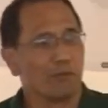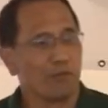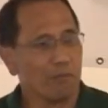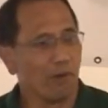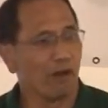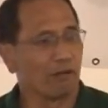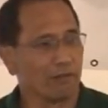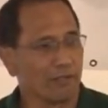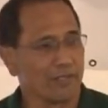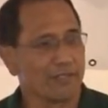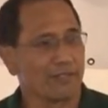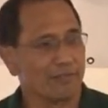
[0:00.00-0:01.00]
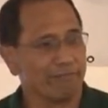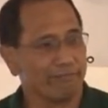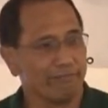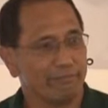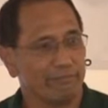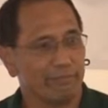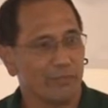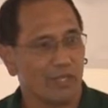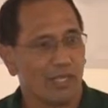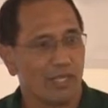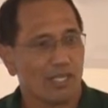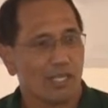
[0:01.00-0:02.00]
to remodel this.
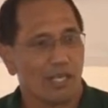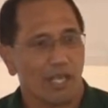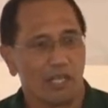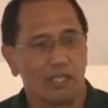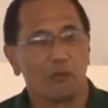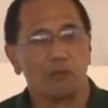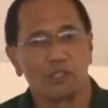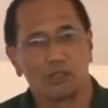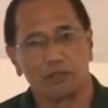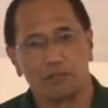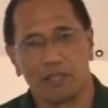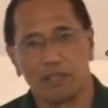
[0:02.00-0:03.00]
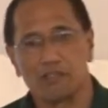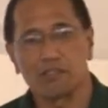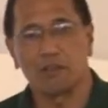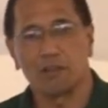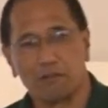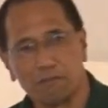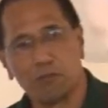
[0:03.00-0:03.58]
And then we start taking stock of